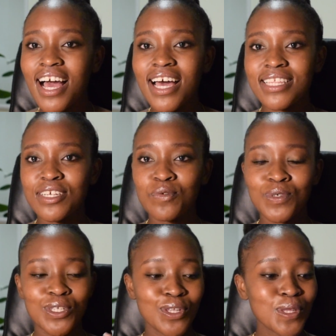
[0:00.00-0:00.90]
and then it
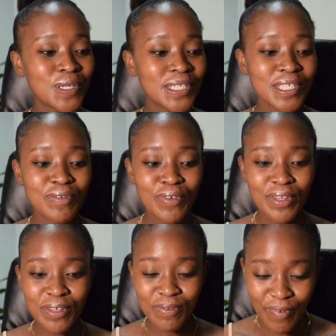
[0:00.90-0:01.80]
was in the 30s for
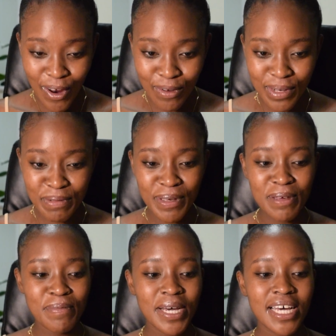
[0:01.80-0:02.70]
the following
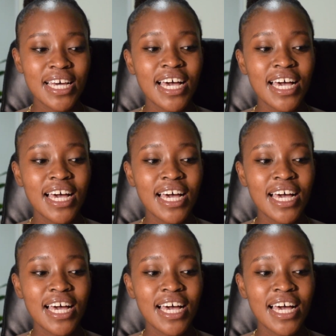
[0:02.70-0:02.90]
paper,